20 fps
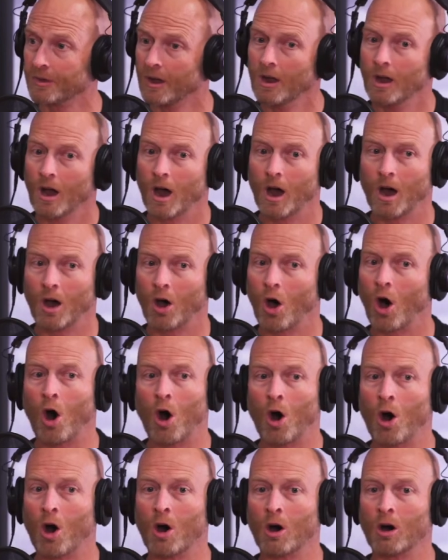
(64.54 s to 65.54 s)

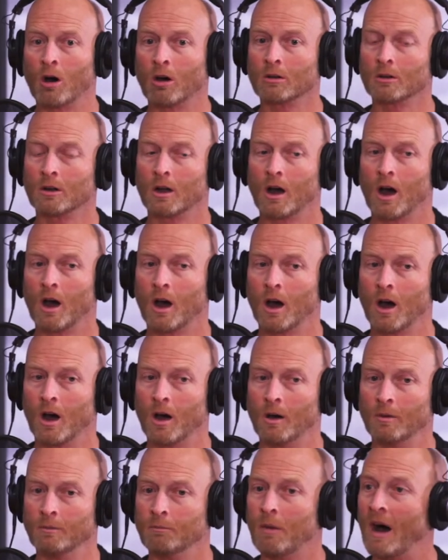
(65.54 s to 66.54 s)

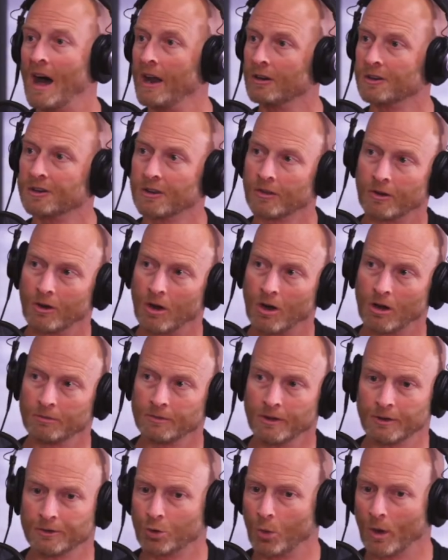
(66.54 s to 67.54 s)
all minors. So they're all
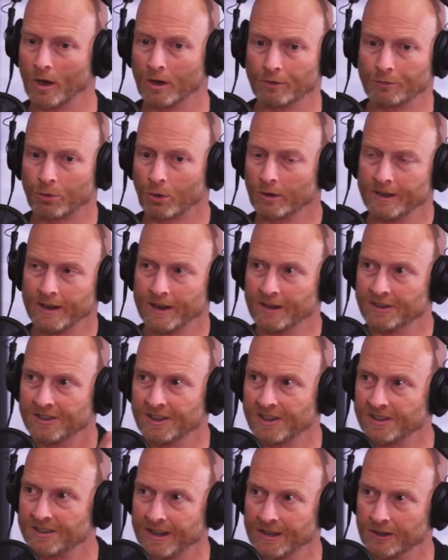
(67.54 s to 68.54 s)
12, 14,
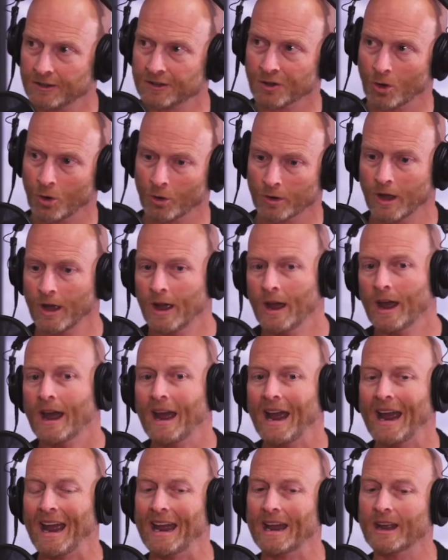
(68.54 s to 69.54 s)
16 years old.
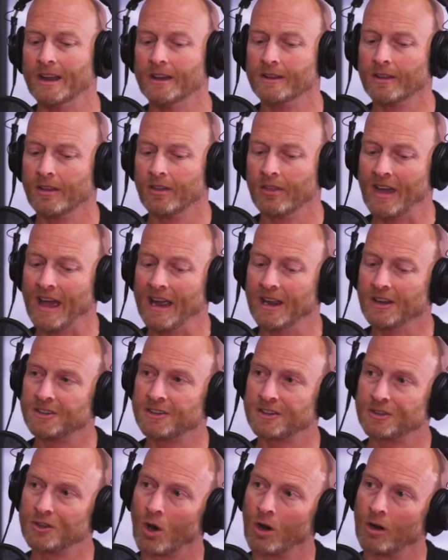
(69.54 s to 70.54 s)
And they
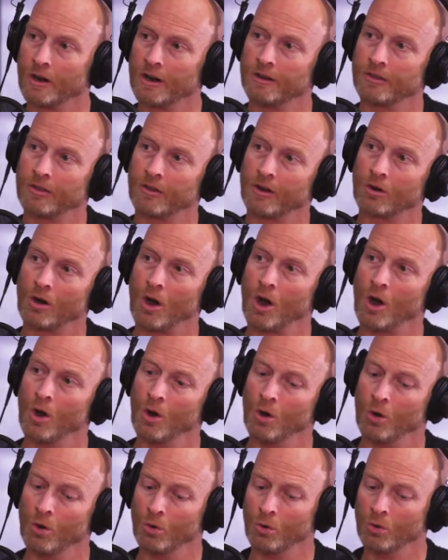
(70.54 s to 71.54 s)
started their
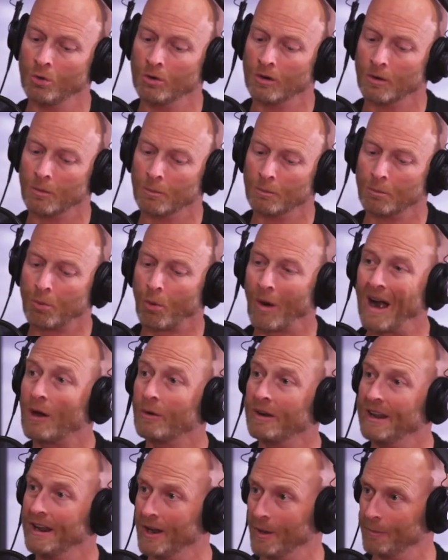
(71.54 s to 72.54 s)
own
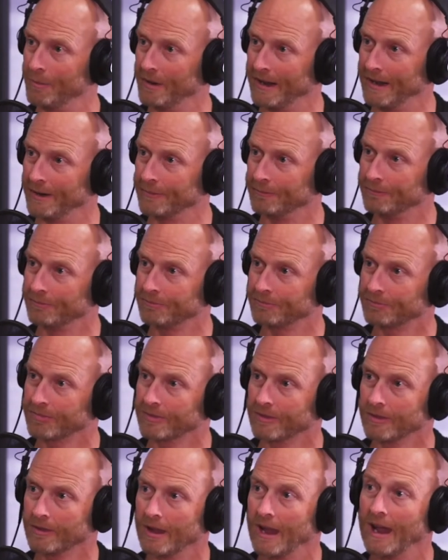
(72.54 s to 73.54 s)
brownie company. Wow.
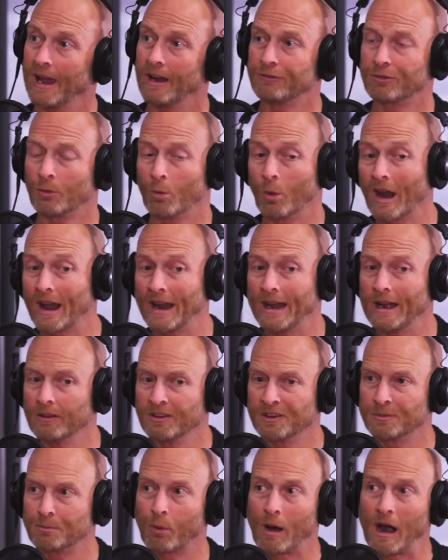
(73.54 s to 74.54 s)
And from what I hear,
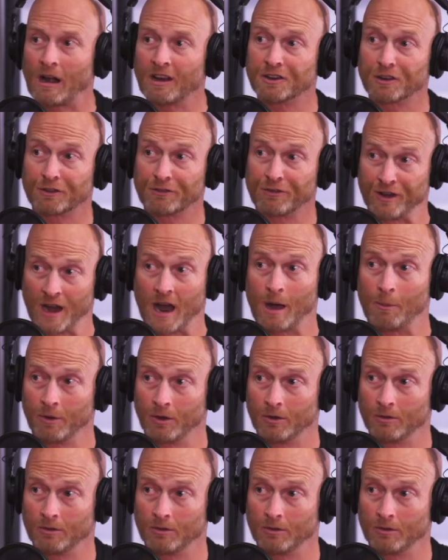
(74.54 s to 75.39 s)
these brownies are phenomenal.